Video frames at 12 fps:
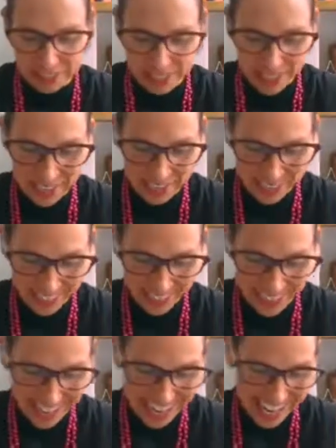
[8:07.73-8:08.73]
So
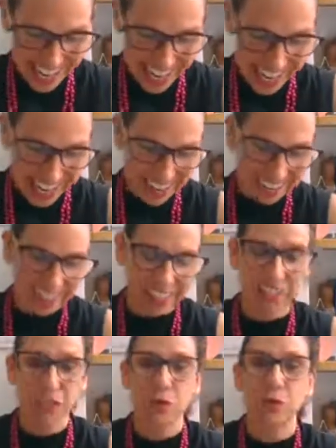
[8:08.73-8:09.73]
I
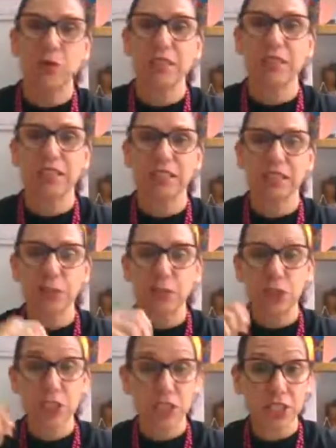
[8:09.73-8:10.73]
don't
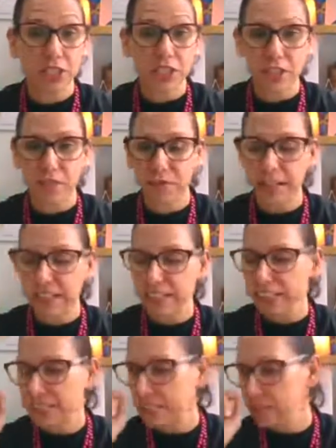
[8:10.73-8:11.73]
watch lots of
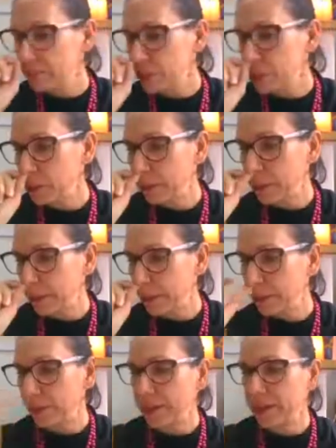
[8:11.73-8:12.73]
reality television, put it
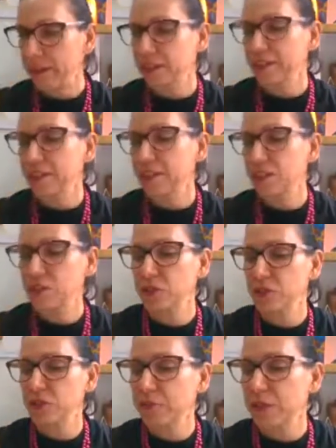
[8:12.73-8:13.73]
that way. I
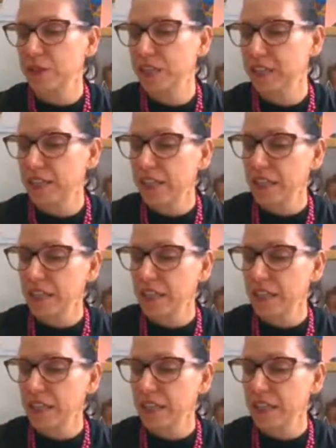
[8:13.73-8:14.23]
use my